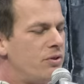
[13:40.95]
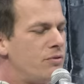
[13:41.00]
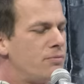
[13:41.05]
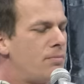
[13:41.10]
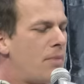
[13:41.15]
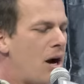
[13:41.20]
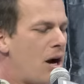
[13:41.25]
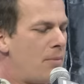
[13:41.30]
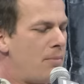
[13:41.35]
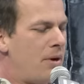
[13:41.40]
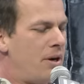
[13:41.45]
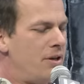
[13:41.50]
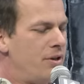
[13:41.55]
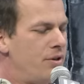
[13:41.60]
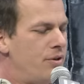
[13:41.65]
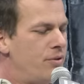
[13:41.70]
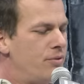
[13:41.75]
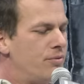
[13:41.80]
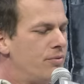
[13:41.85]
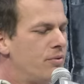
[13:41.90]
inspired by
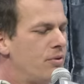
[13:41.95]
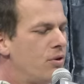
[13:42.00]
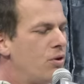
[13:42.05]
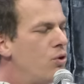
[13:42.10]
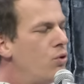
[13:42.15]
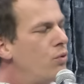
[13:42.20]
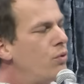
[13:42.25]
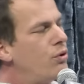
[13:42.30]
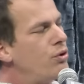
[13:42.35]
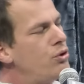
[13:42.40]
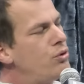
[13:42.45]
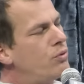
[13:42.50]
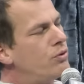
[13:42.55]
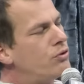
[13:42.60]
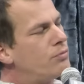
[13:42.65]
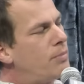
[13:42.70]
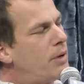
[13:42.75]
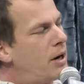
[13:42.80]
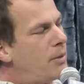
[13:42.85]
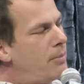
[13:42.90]
you. Who are you
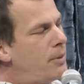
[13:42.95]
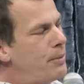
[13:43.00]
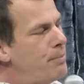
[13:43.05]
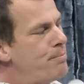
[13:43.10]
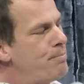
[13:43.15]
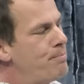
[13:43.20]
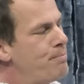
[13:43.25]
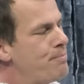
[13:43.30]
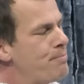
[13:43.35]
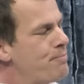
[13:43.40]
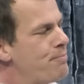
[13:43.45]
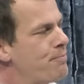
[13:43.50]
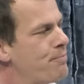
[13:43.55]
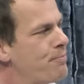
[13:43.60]
inspired by?